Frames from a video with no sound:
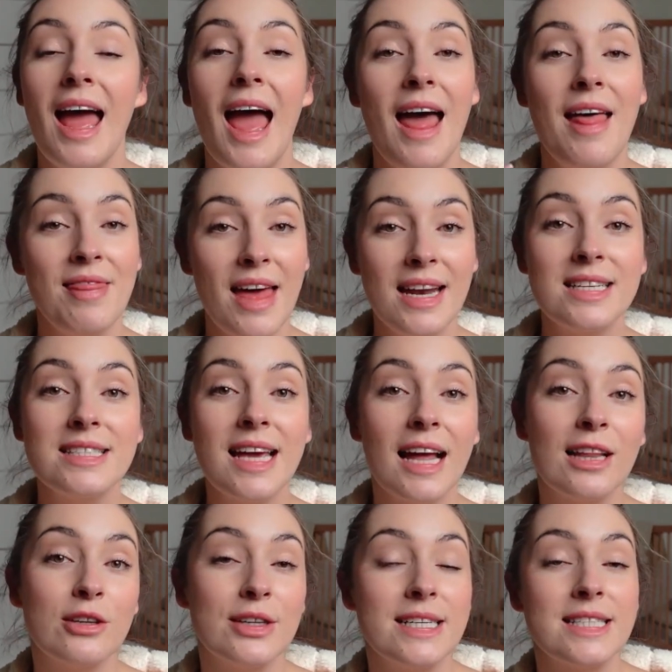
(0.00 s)
And that is
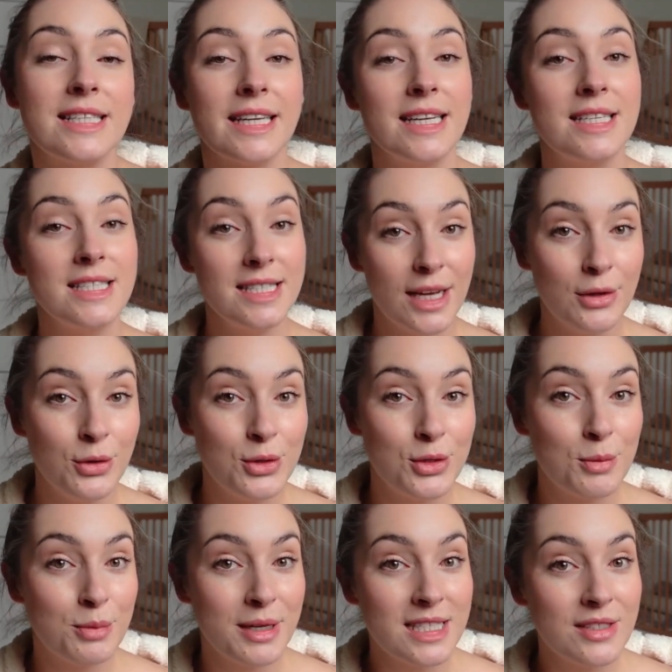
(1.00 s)
calories to continue
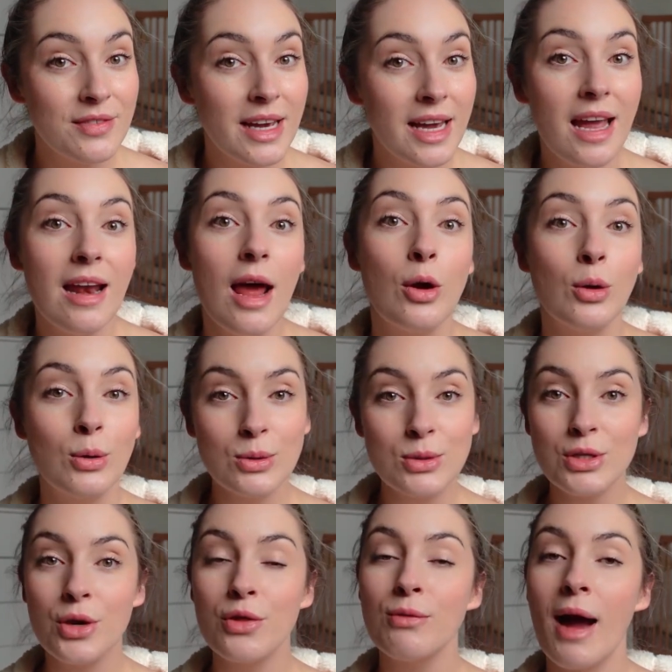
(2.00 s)
to breastfeed, and
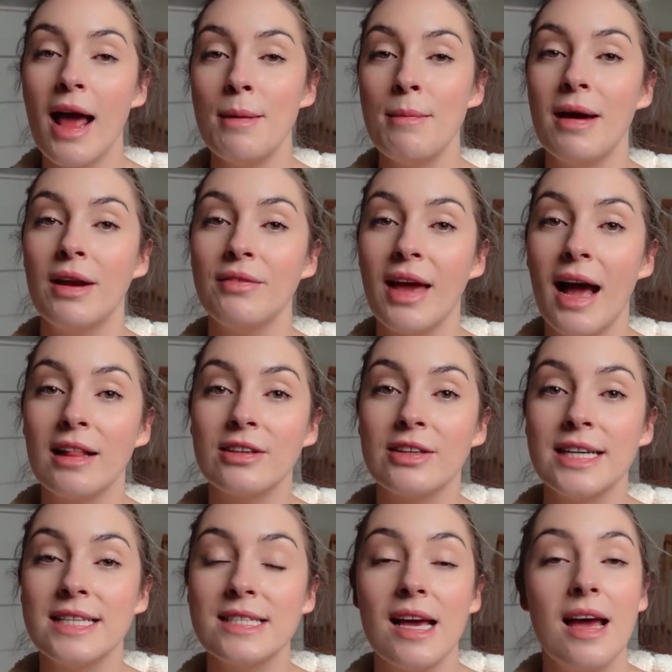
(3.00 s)
also the right amount of
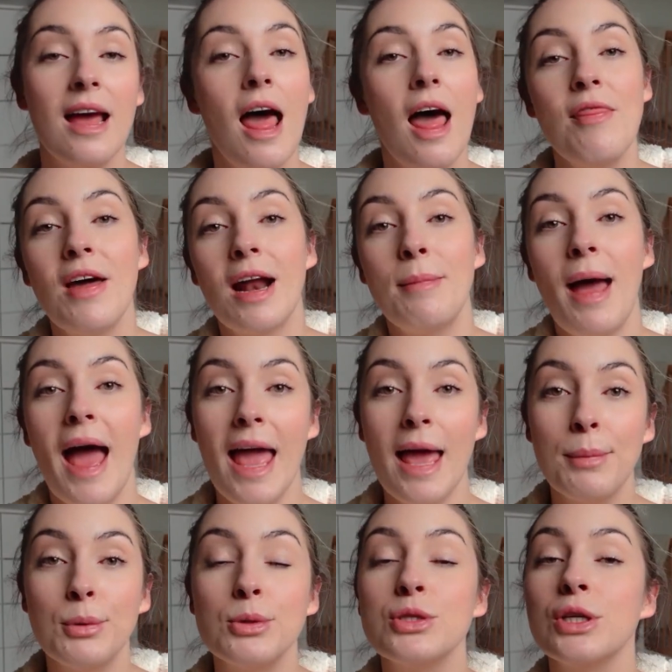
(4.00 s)
calories that I'm
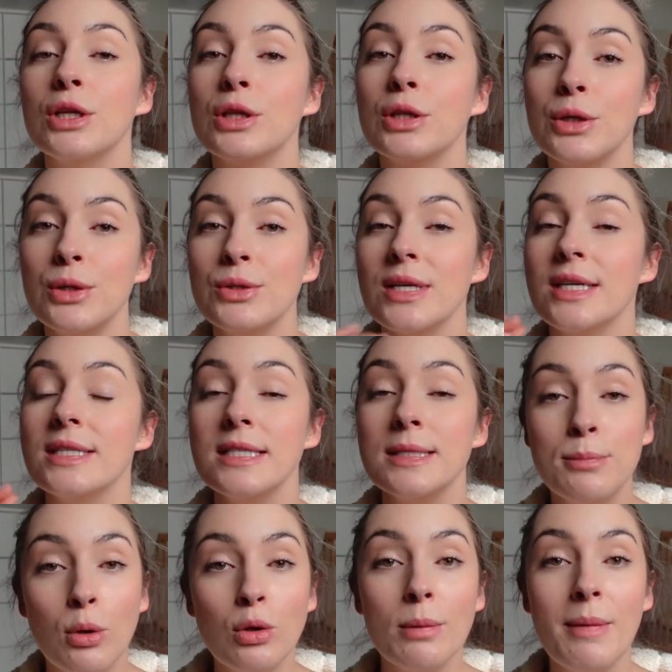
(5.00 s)
able to lose a
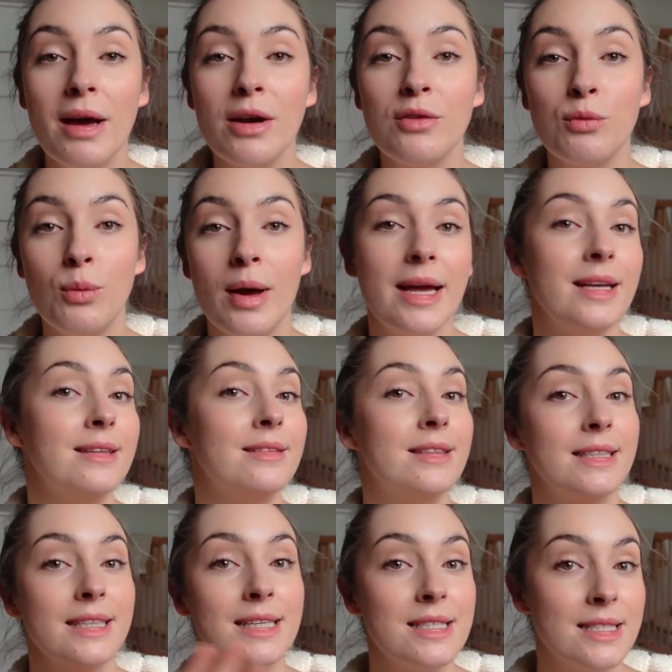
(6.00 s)
small amount of weight
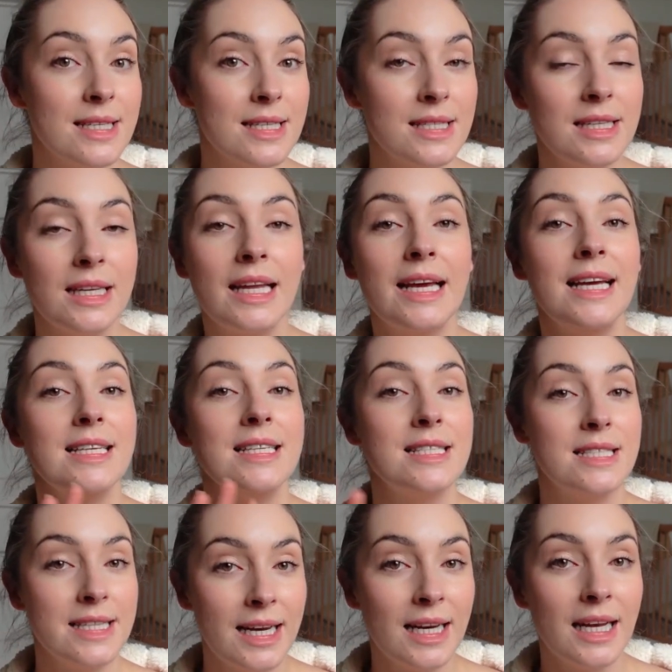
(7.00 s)
consistently,
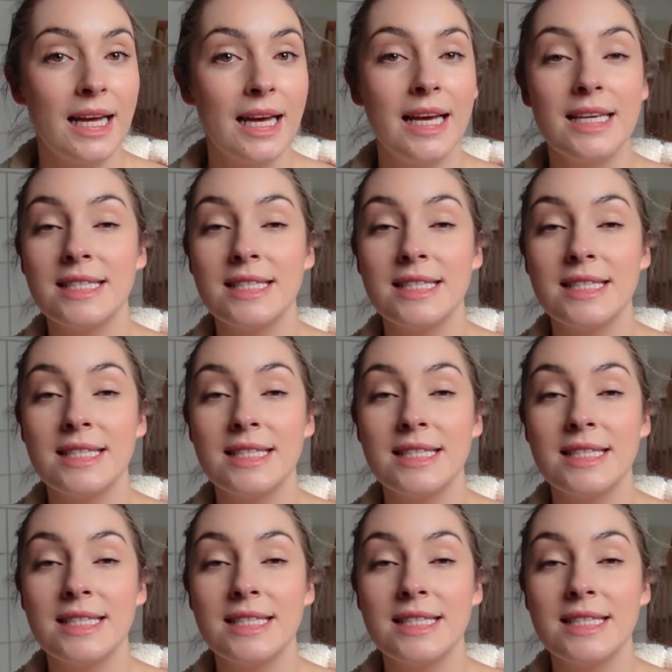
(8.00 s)
steadily,